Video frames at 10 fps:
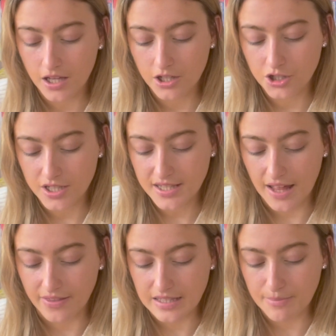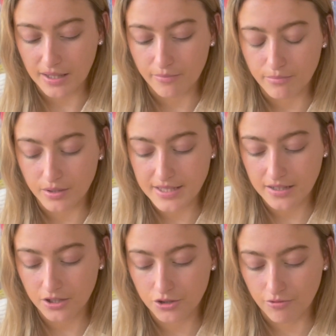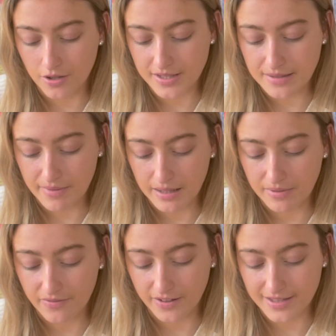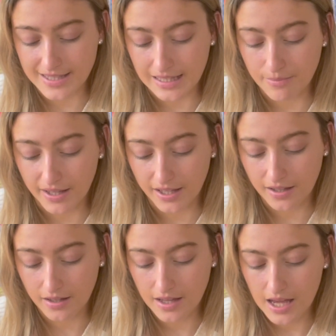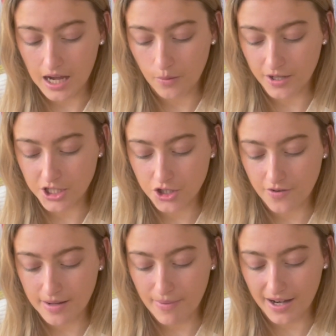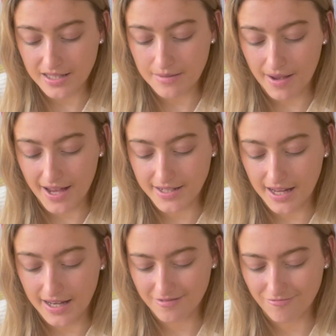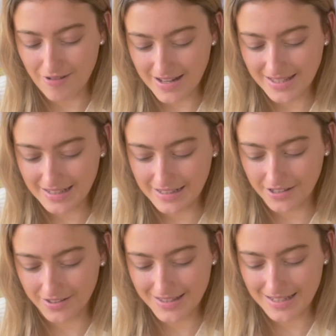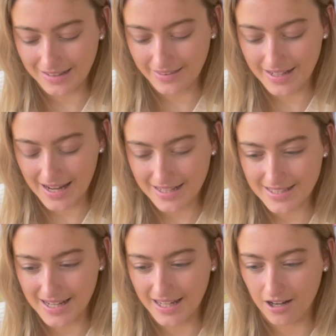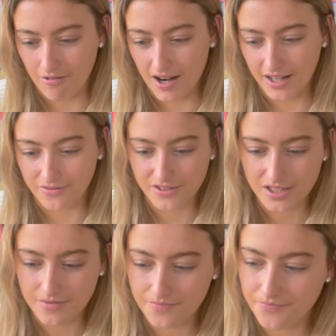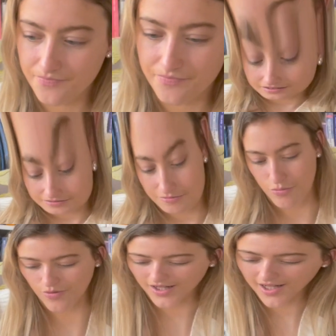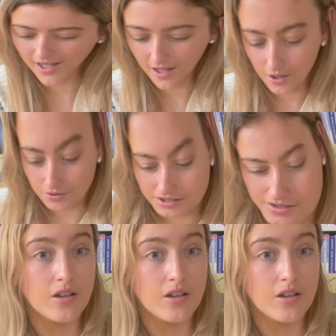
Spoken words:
Just then, the smell of multicoloured roses made me feel sleepy. I went straight back to bed and rested until the next day arrived. Wow.